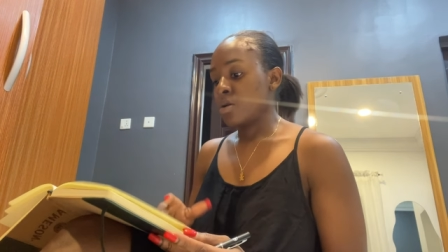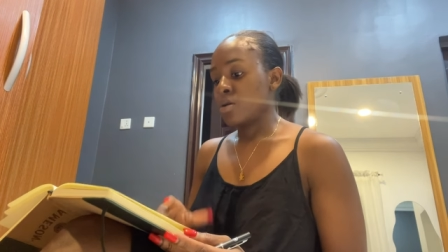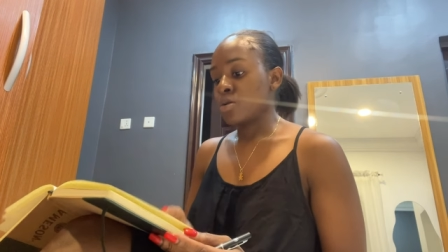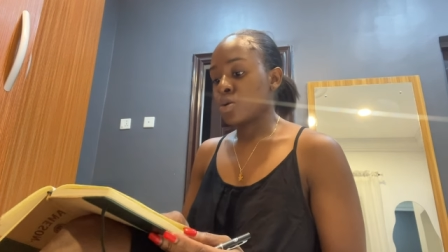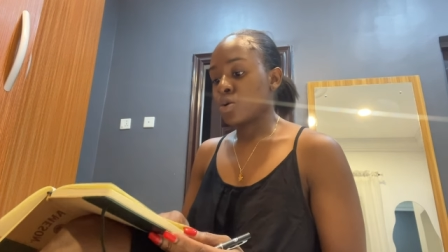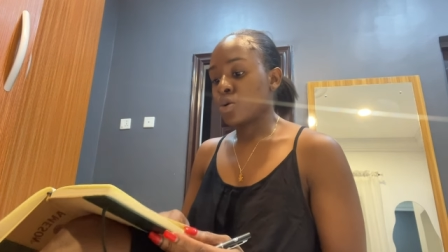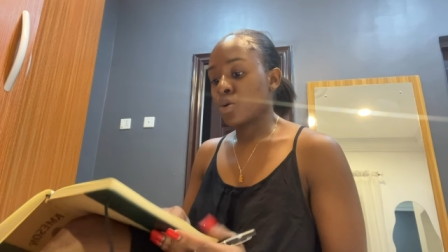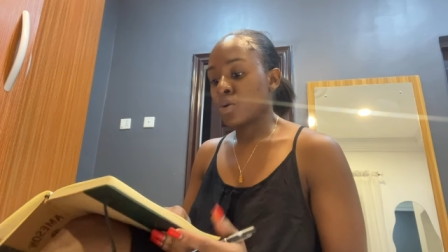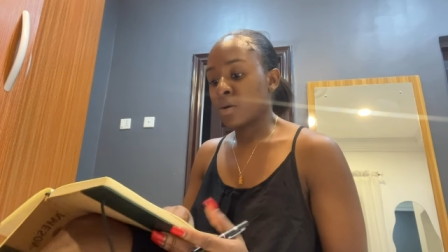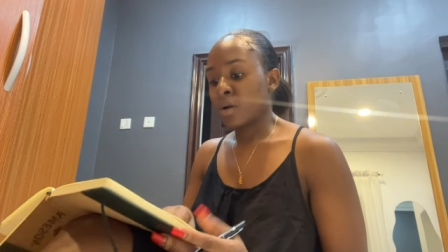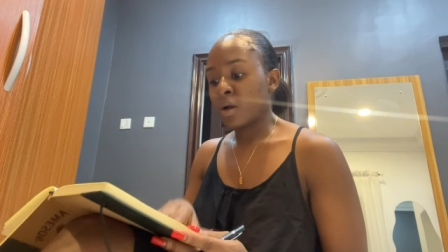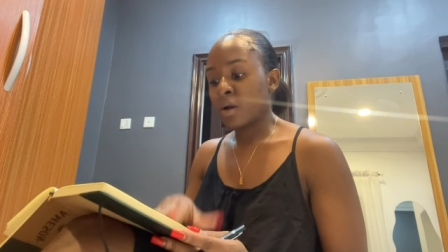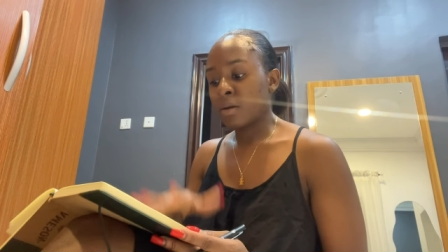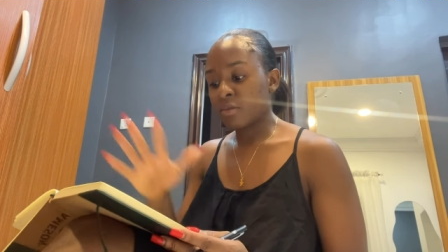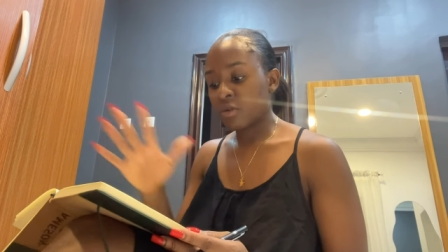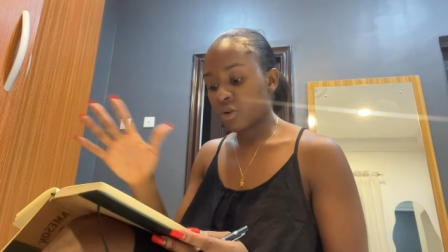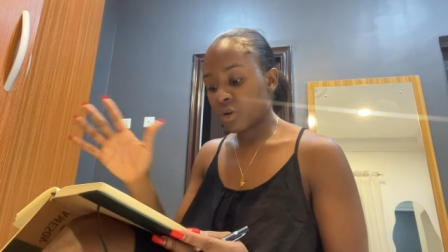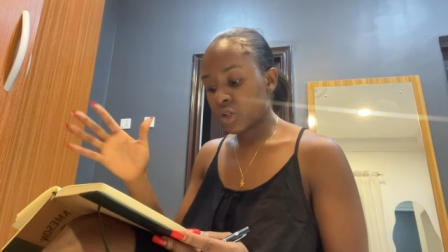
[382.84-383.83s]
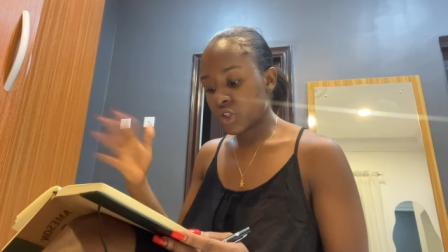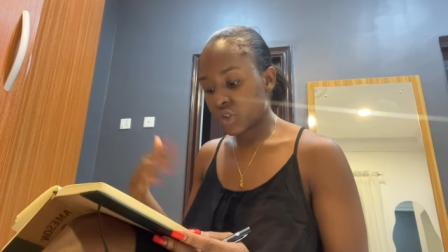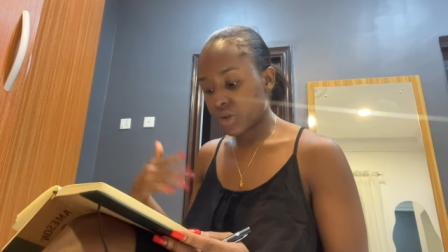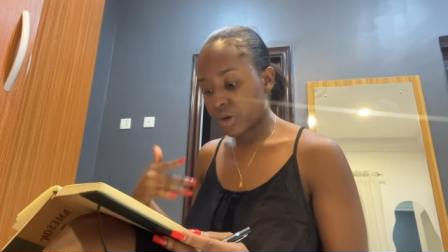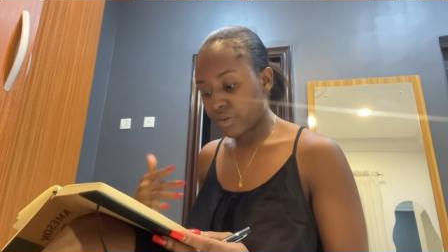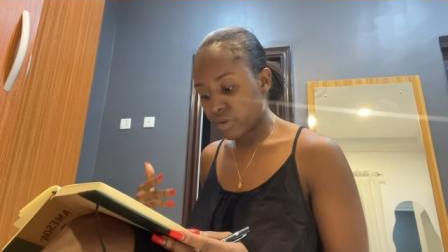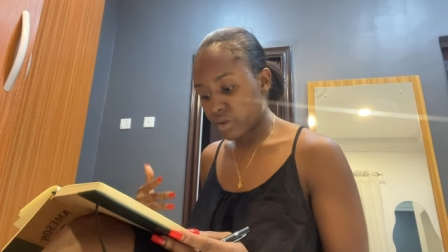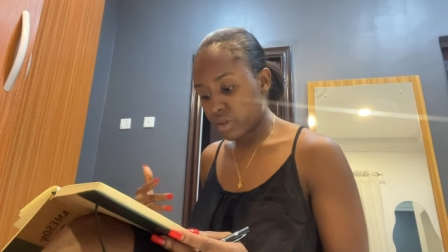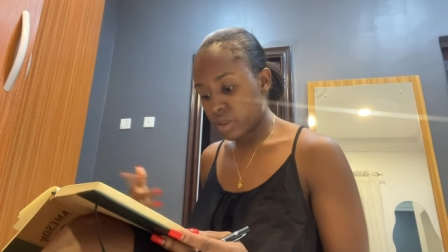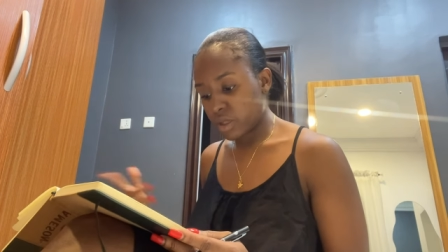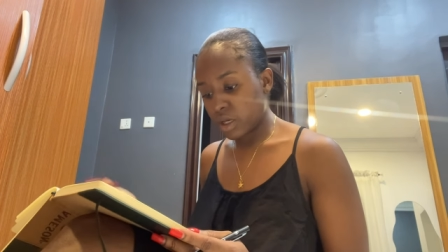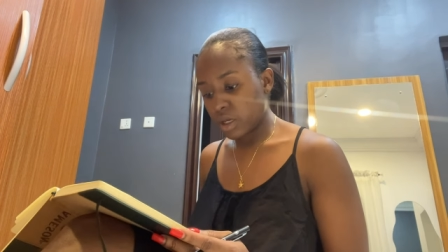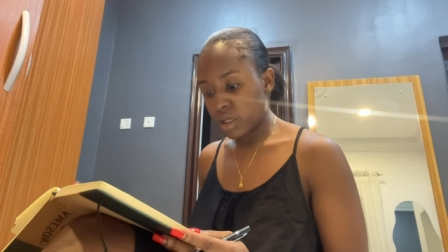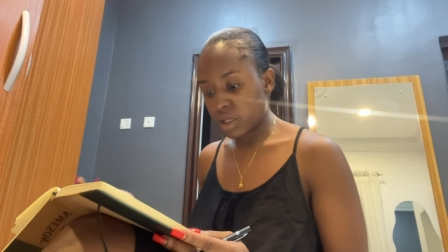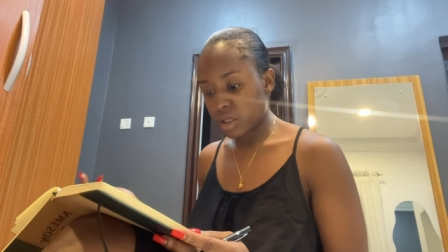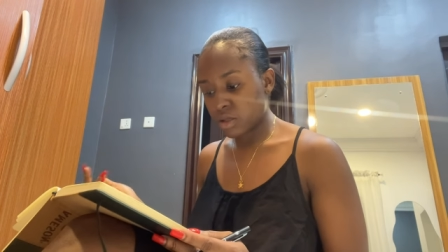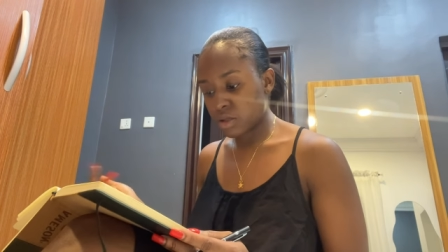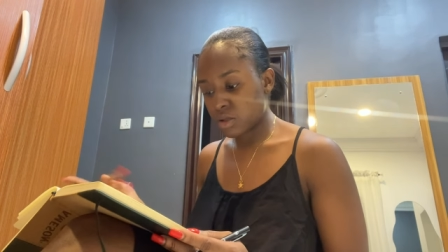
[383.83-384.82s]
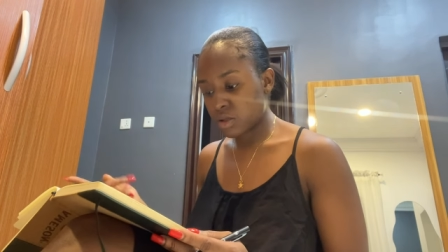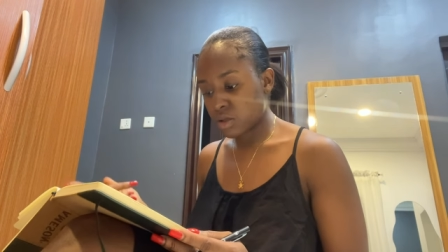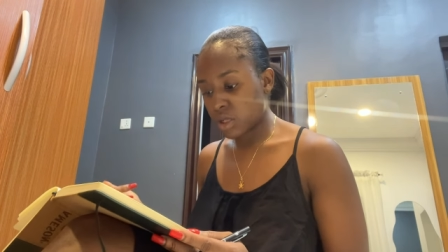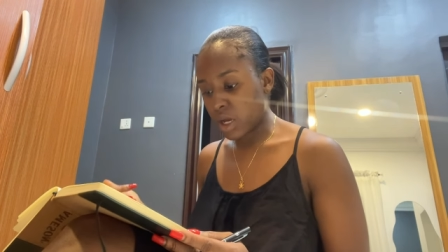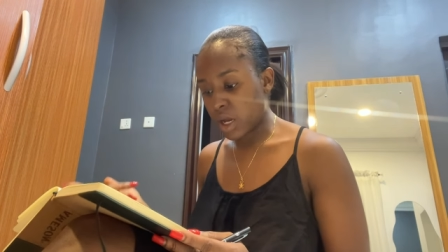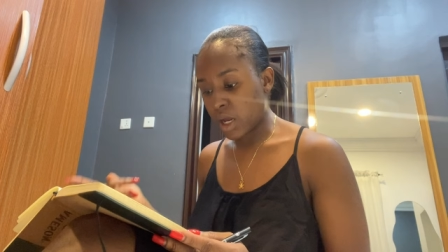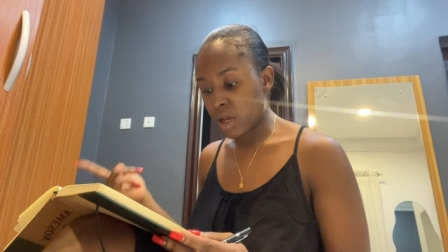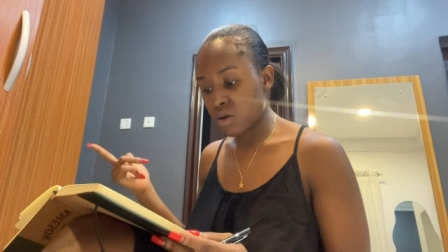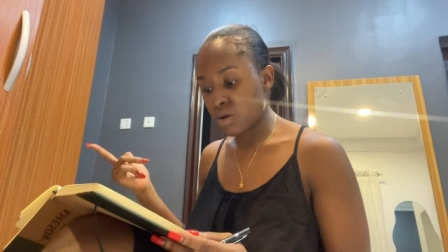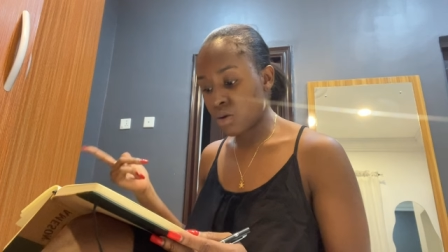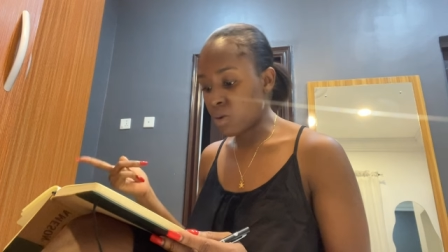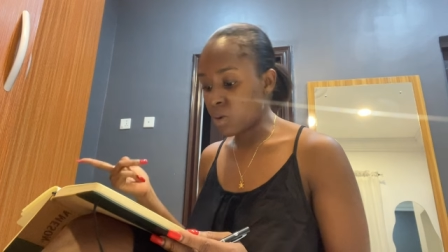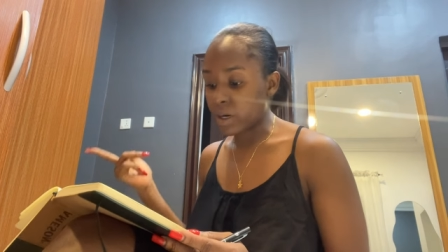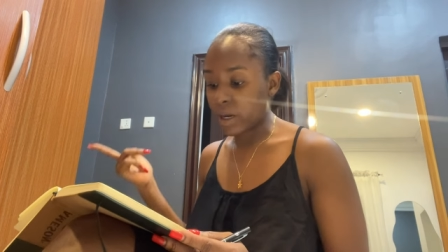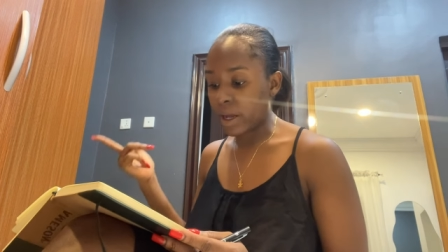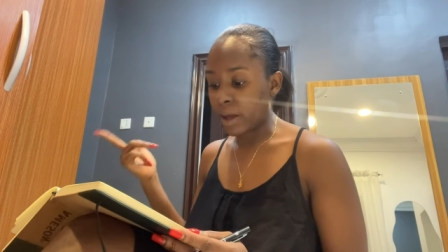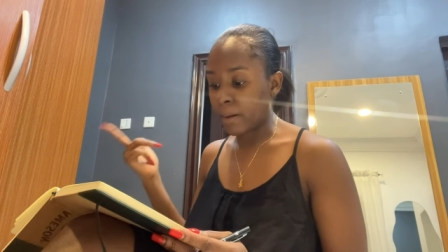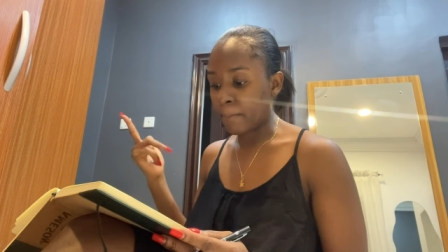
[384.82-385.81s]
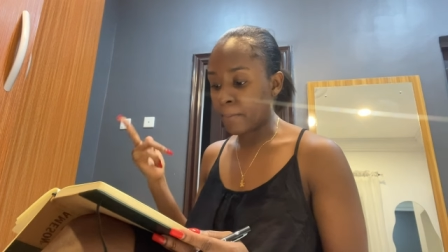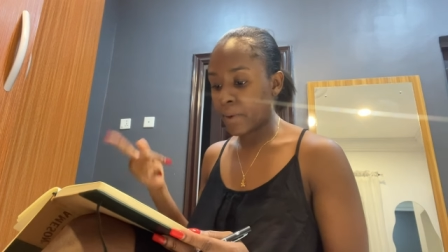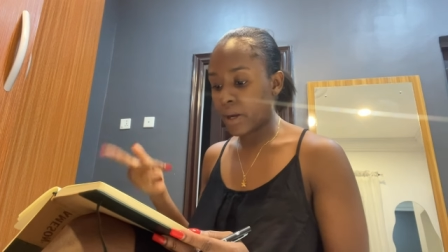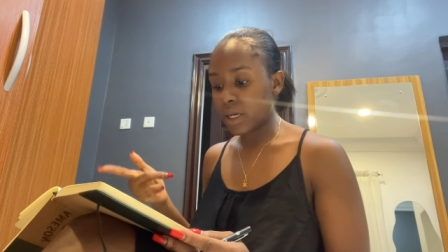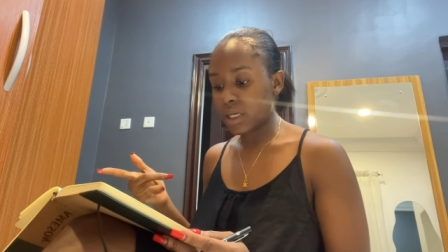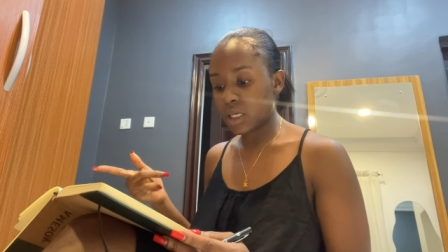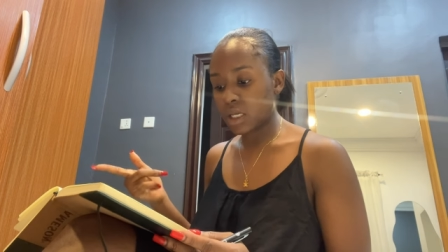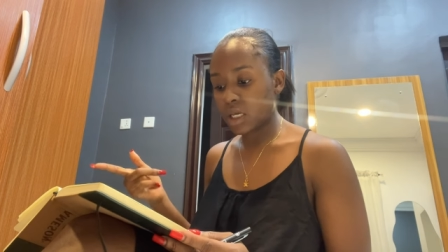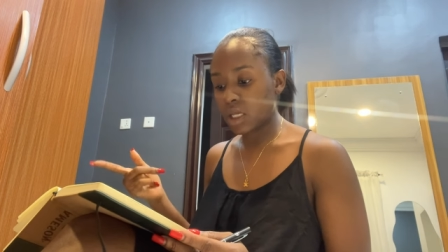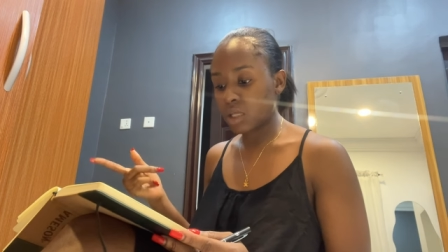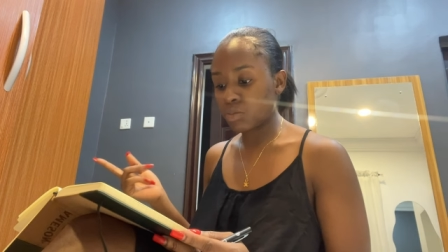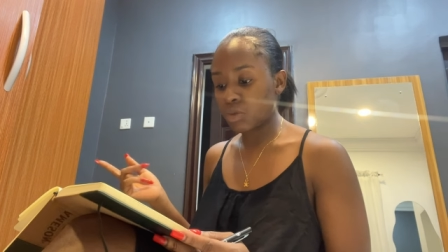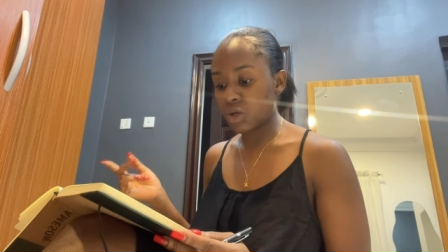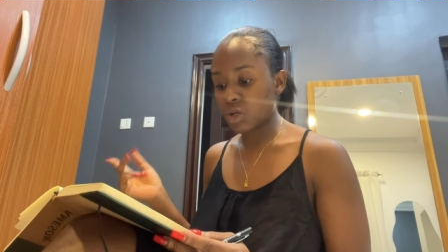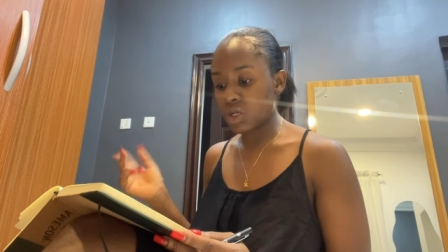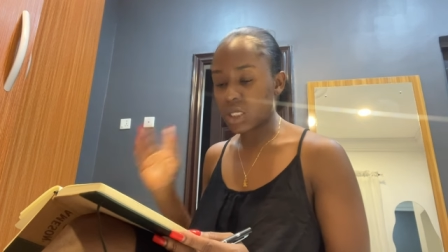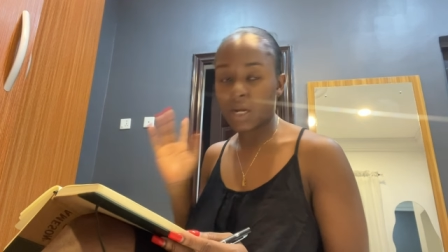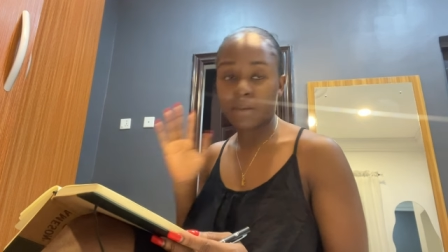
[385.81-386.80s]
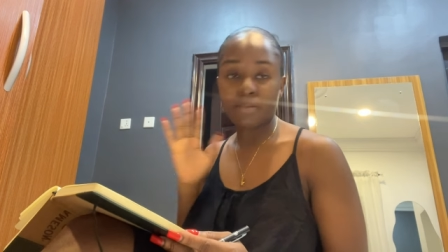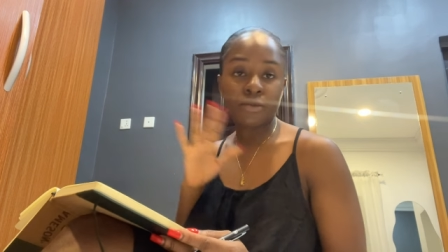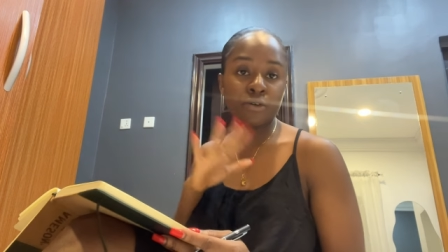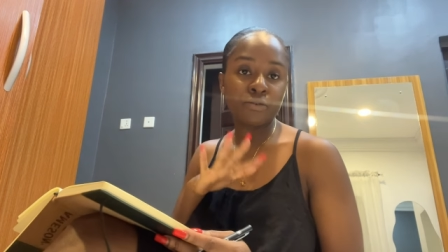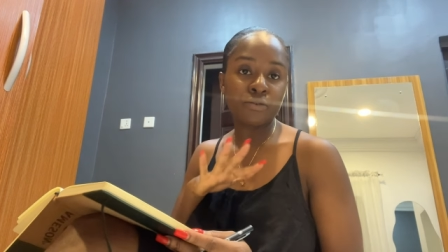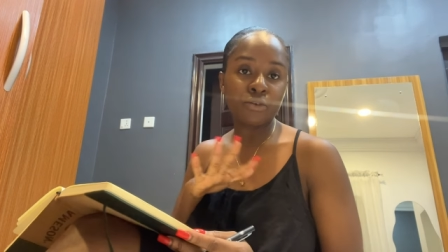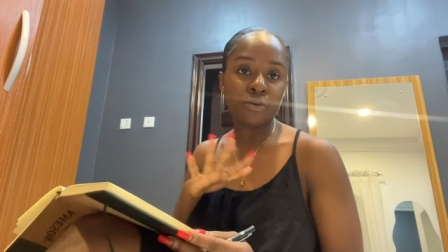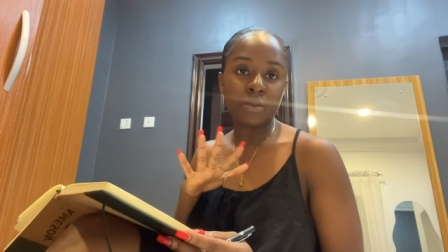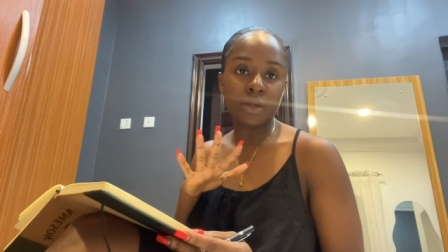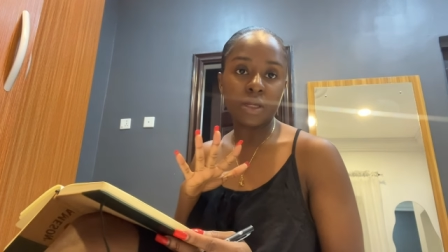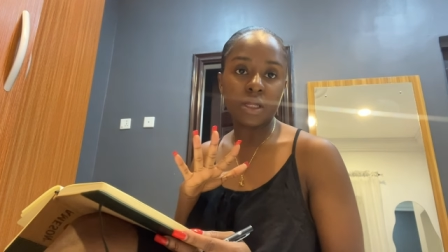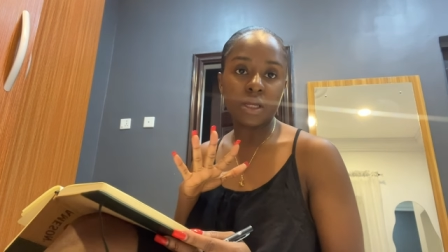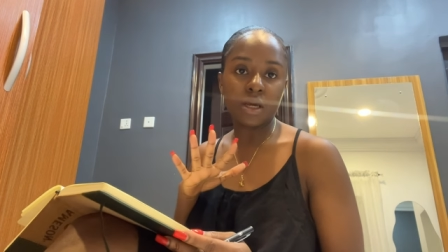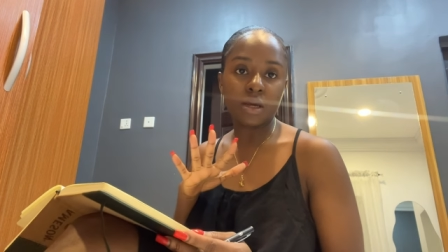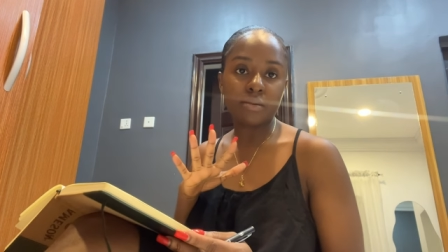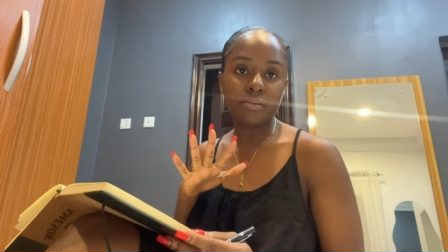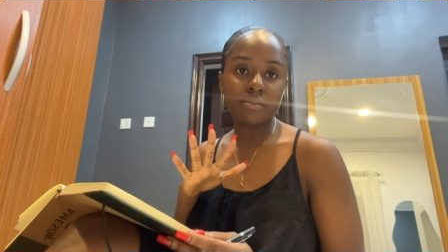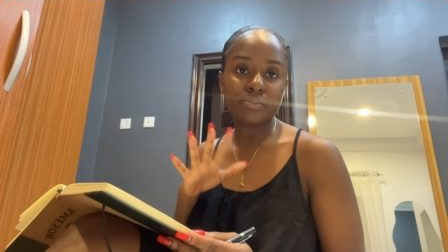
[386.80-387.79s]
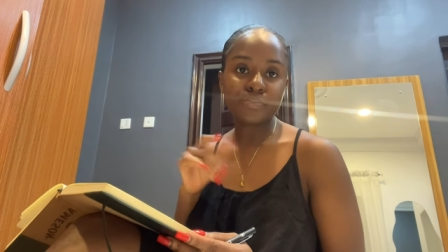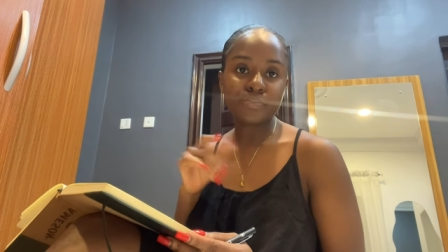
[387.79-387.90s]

So I'm going through everything so that I know what I'm packing because I'm not filming here.